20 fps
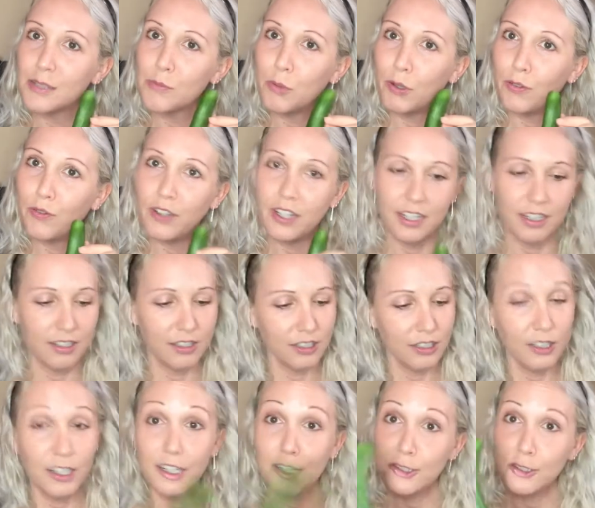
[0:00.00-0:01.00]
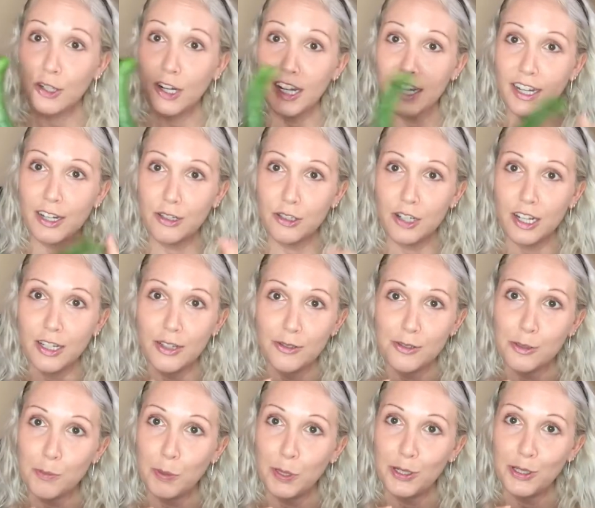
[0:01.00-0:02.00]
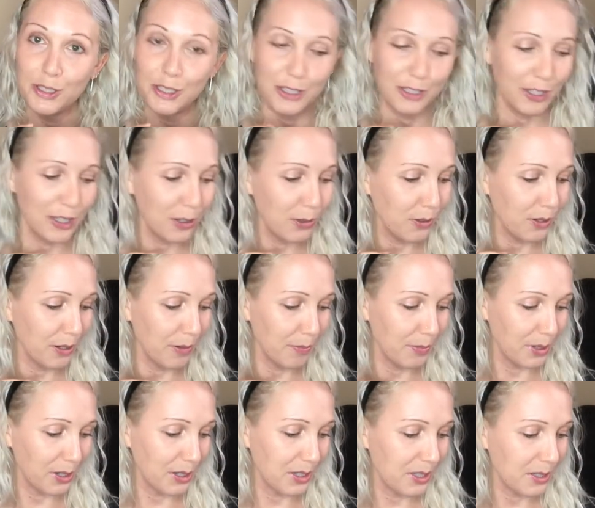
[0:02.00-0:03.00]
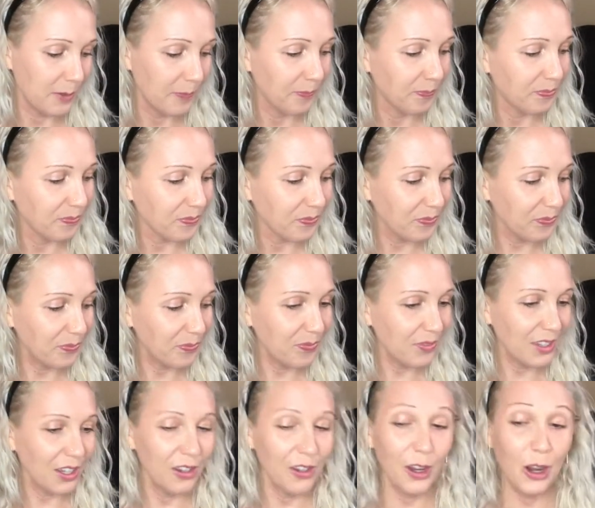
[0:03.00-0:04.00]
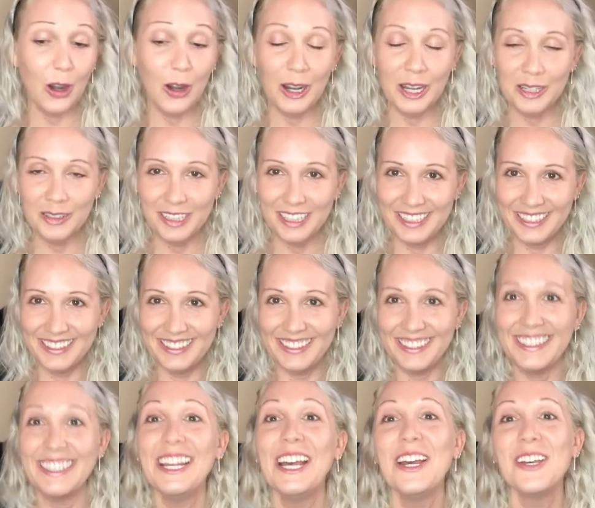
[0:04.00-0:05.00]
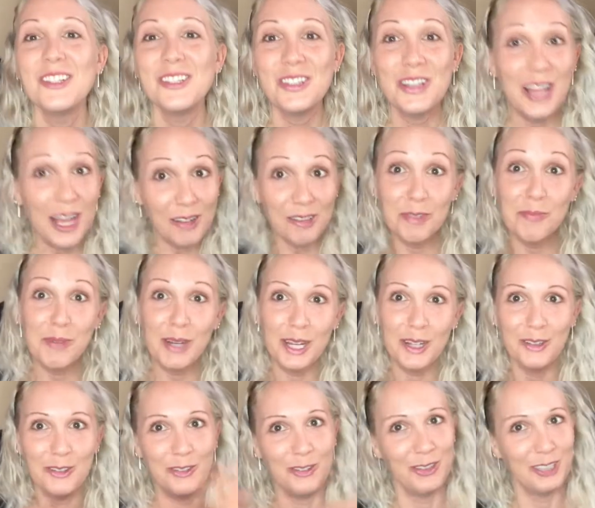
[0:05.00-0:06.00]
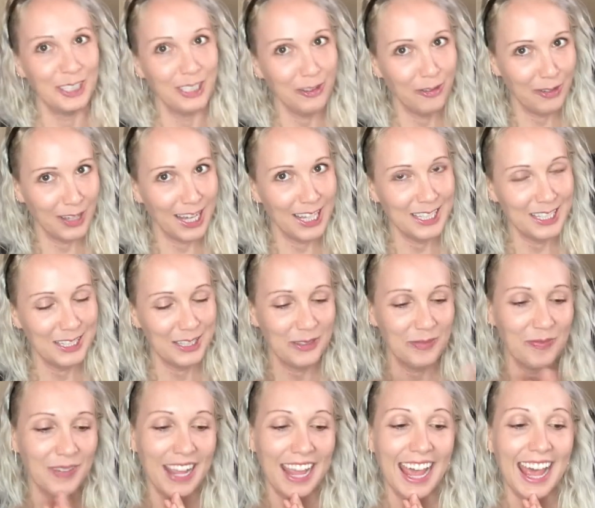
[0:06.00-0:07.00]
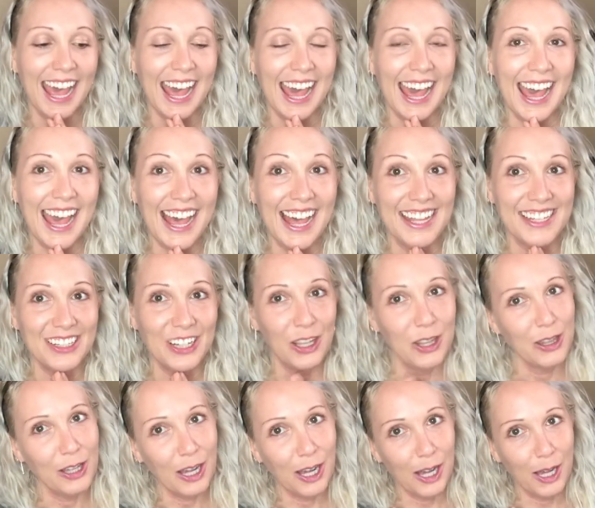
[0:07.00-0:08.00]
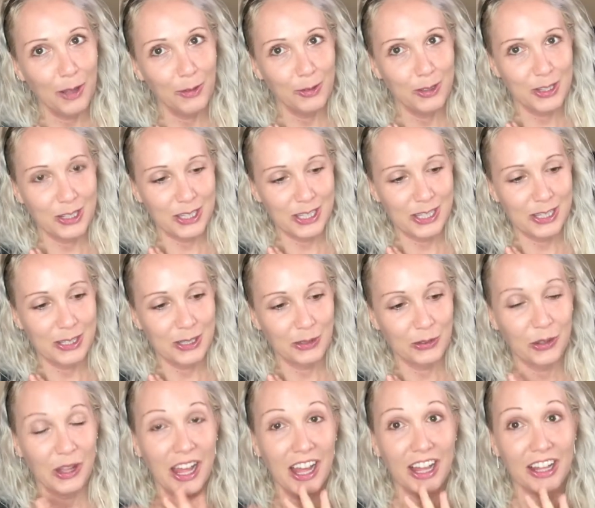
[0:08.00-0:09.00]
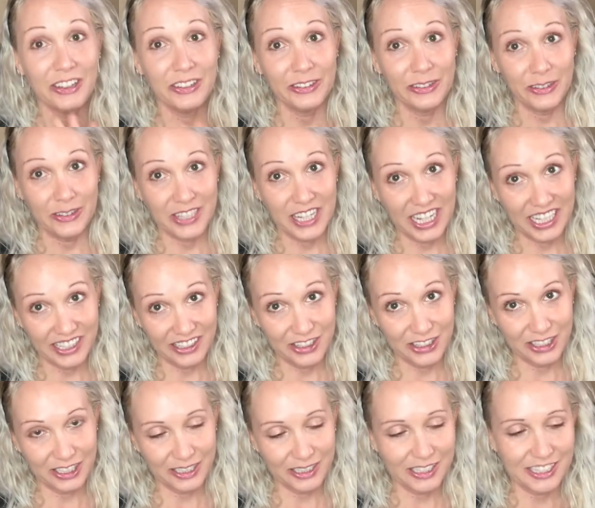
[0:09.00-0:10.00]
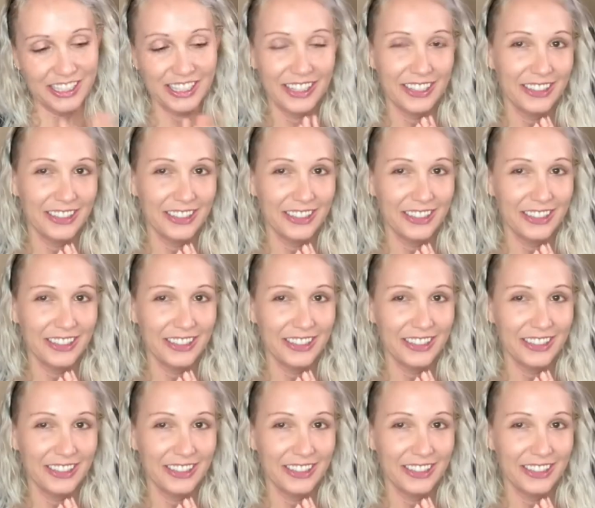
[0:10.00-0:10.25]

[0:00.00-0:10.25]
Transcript: more fun. You gotta try it out. Try those Persian cucumbers. All right, so that went by really fast. And I thought I would just do a little tangent